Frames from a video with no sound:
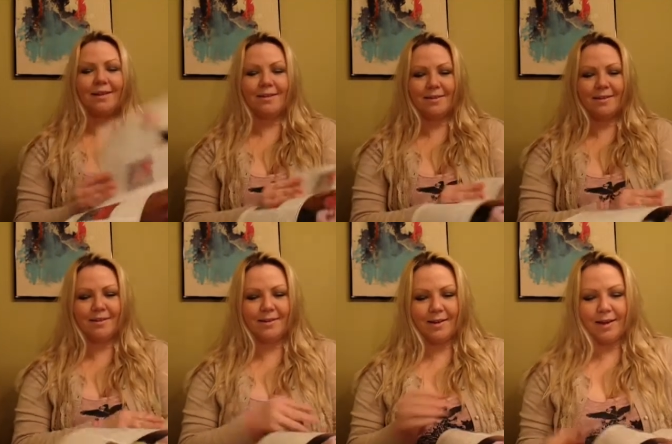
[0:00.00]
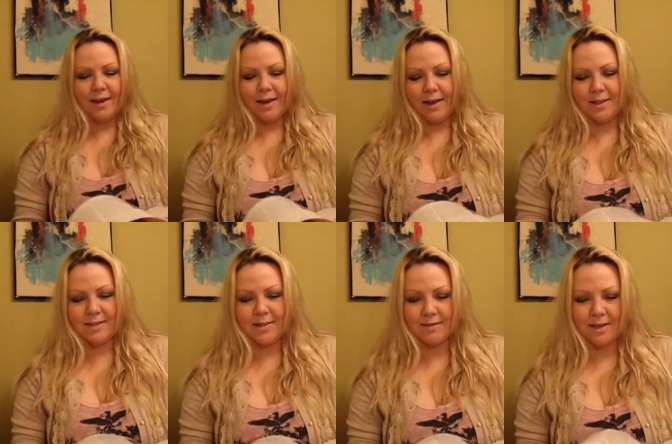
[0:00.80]
And let's
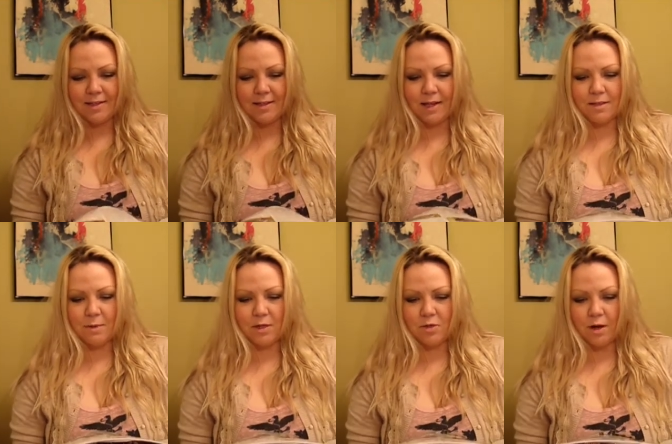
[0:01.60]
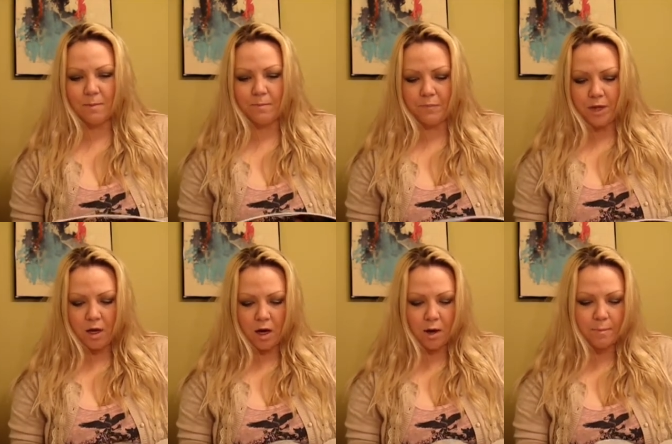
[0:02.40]
see if that's the last page or not.
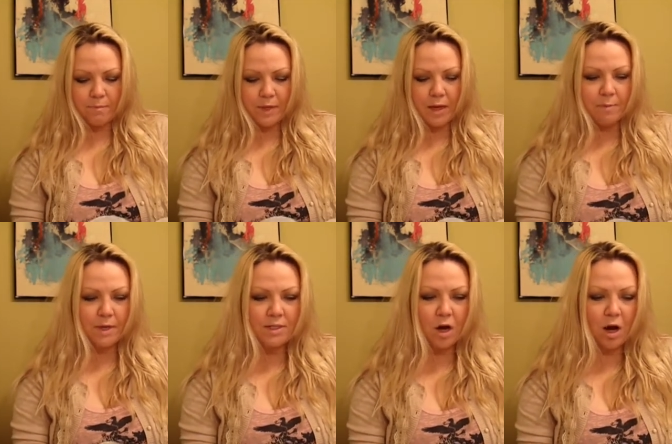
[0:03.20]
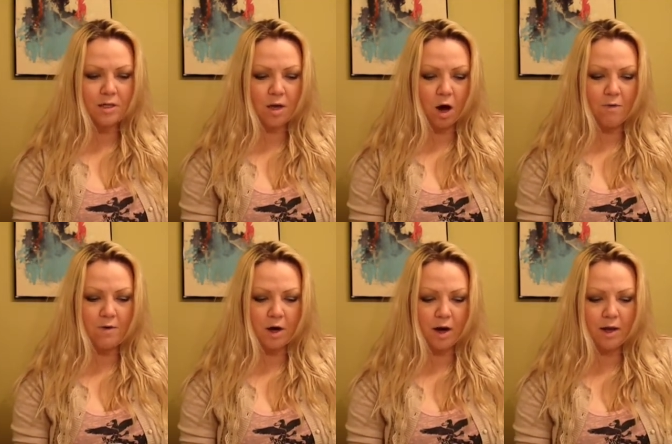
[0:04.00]
Um, but it talks off and
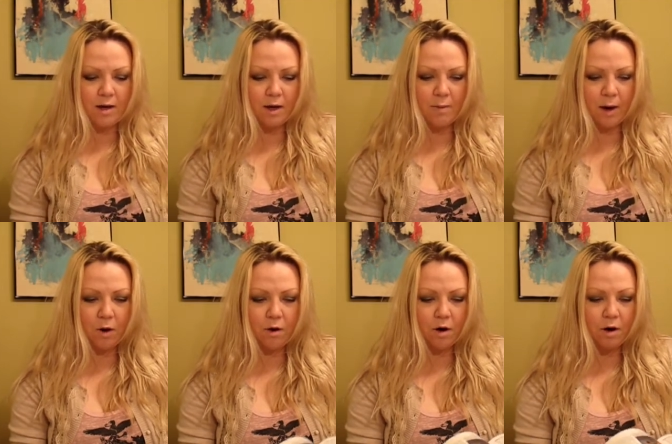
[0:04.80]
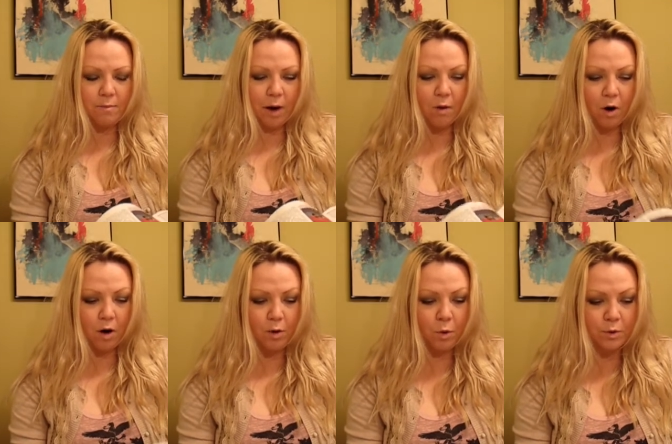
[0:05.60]
on about, about
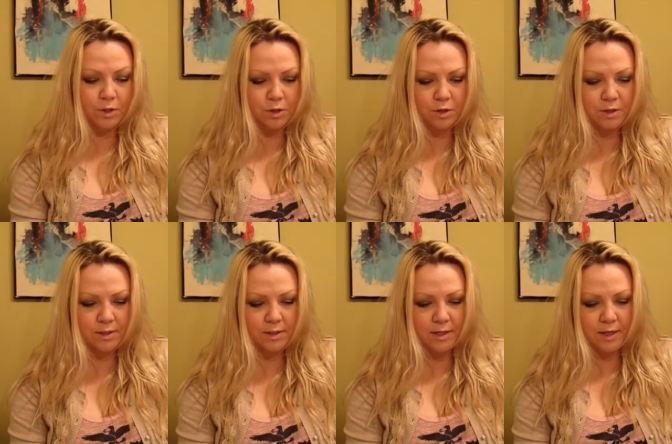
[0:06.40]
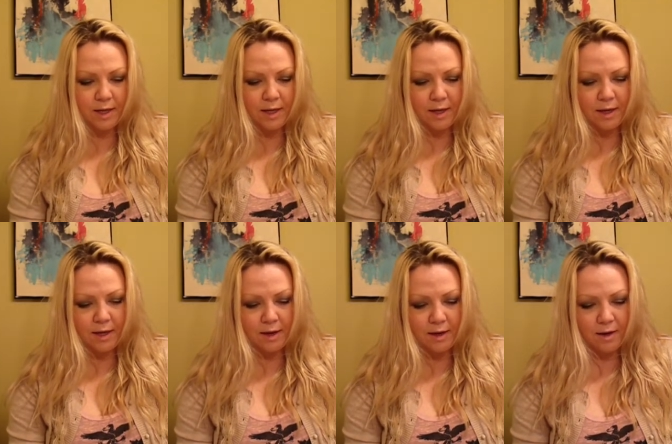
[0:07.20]
our holsters.
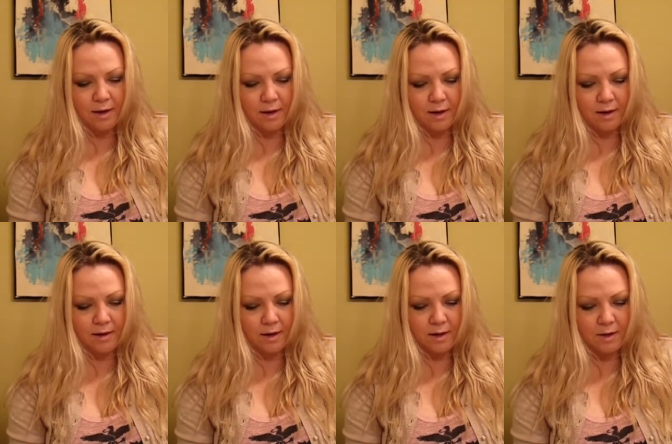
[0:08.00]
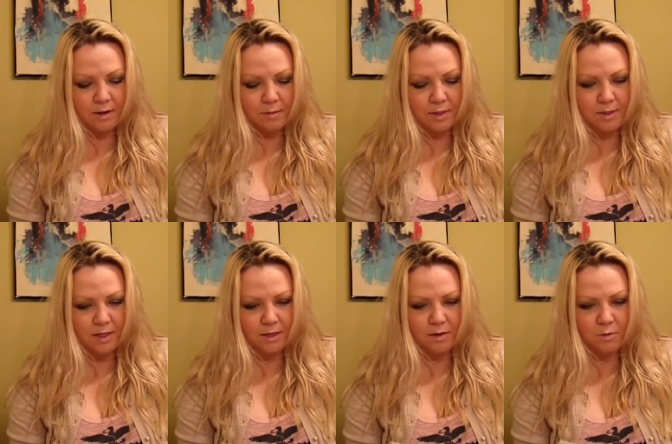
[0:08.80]
And uh, let me
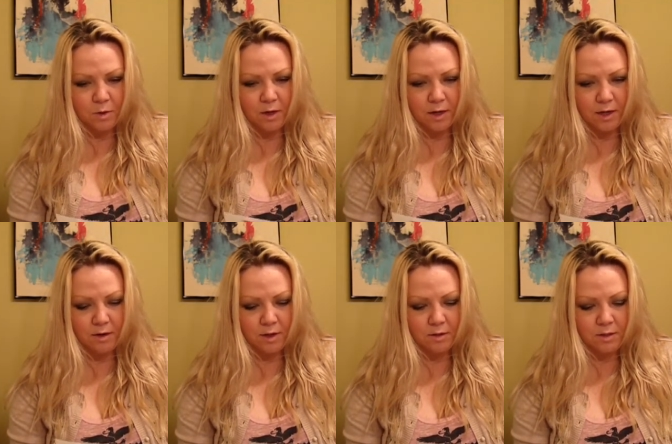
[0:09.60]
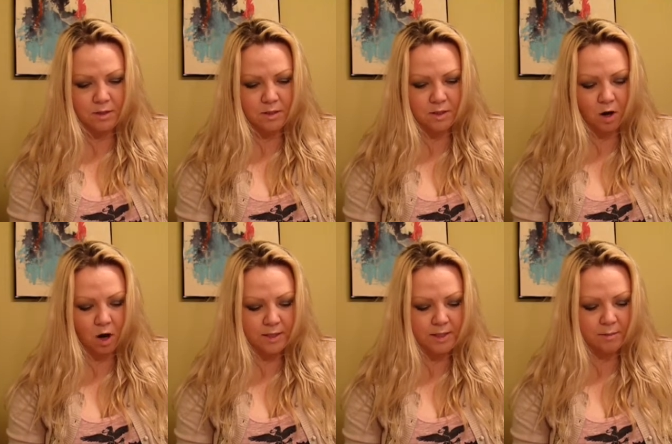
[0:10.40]
see, there's one on here that was just
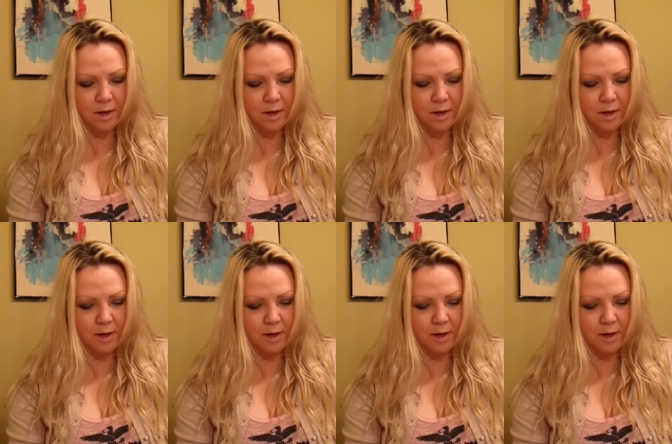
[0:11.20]
awesome.